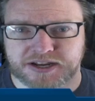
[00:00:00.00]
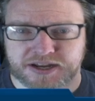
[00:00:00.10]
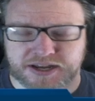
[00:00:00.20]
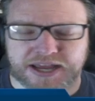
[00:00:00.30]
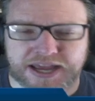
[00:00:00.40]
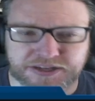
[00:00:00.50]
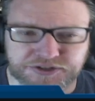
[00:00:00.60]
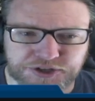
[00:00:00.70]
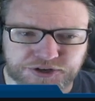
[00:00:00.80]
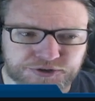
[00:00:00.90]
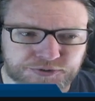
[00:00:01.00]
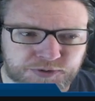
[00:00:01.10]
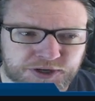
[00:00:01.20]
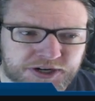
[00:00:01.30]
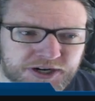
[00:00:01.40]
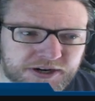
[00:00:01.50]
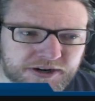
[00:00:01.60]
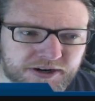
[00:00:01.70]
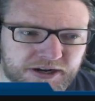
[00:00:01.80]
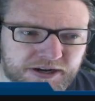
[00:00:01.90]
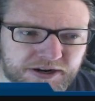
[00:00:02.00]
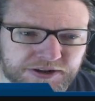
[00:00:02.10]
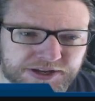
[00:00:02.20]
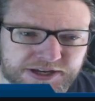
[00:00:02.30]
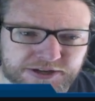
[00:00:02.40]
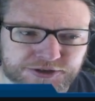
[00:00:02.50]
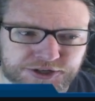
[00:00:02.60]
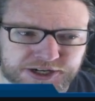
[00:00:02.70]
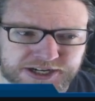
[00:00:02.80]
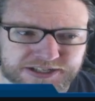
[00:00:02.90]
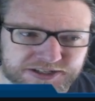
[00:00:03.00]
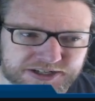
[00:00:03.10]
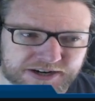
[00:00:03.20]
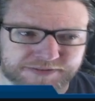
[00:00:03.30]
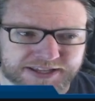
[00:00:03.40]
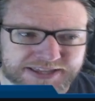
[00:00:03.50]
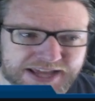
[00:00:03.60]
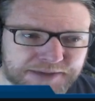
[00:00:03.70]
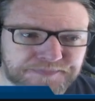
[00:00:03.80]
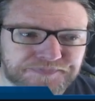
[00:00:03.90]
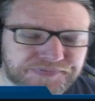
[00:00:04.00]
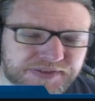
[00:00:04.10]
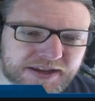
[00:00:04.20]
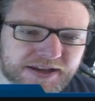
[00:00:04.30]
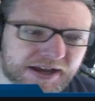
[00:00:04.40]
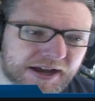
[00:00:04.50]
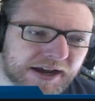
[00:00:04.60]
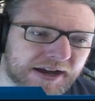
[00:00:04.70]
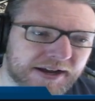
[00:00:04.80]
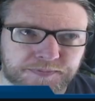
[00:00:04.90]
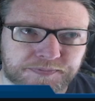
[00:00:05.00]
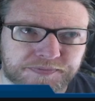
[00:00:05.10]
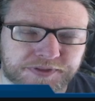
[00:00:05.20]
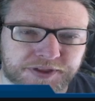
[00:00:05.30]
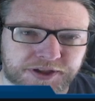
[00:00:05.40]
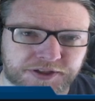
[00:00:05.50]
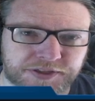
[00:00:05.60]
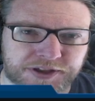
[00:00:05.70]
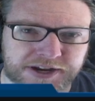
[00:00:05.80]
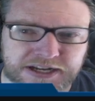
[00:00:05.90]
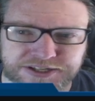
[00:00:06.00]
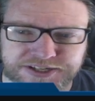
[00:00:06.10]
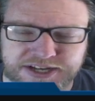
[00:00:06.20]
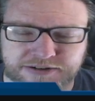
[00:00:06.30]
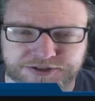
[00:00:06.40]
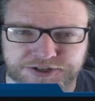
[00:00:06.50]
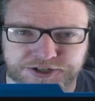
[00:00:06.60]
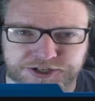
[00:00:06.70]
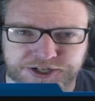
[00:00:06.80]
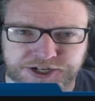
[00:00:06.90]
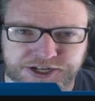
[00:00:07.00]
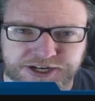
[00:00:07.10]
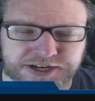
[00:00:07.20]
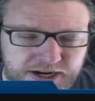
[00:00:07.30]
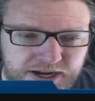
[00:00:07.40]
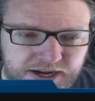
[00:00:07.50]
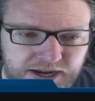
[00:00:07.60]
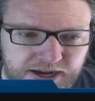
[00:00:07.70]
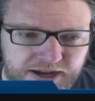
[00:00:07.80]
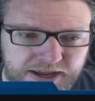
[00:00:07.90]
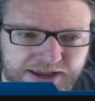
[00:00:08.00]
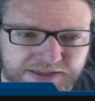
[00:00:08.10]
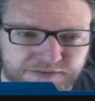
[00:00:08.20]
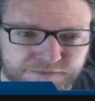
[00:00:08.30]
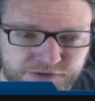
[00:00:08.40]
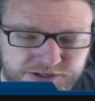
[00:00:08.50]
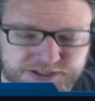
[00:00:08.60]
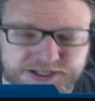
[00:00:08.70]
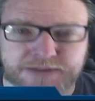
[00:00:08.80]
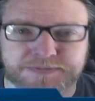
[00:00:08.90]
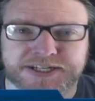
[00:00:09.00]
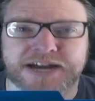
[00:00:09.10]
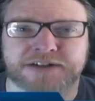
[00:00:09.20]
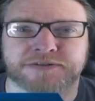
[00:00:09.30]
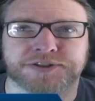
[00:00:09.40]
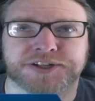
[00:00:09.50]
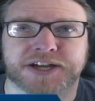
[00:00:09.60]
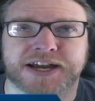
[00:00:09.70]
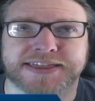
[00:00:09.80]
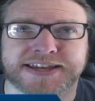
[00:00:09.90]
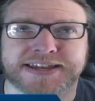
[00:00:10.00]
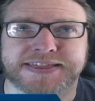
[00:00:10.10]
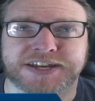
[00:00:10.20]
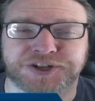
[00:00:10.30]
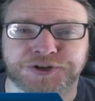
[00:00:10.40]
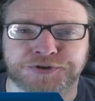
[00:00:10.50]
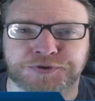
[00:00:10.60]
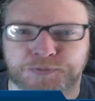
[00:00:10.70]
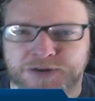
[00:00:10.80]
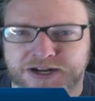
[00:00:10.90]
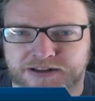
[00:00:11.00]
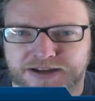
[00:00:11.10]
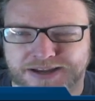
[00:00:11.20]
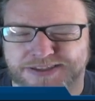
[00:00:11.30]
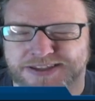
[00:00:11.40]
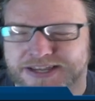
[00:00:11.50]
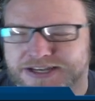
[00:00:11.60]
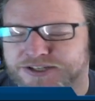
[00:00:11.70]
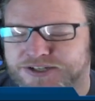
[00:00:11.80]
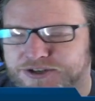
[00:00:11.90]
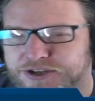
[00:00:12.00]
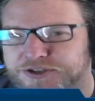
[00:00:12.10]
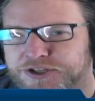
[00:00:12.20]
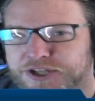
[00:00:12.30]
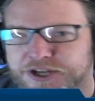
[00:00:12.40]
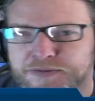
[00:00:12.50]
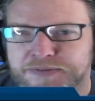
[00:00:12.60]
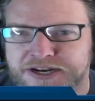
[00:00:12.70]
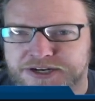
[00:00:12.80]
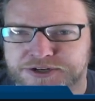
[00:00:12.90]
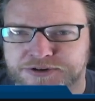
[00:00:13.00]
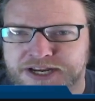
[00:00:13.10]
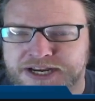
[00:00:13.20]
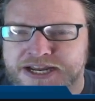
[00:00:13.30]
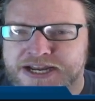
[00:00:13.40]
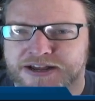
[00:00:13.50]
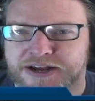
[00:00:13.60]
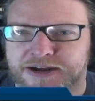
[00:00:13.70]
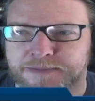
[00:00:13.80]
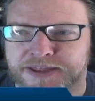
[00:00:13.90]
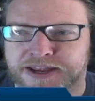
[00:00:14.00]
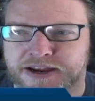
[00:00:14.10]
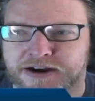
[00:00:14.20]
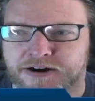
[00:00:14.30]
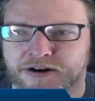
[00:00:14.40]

as those were, all the kill streaks and stuff like that. The gun sounds are good, and the footstep sounds, I think they tuned well. I think they could still use a little bit of tuning. They are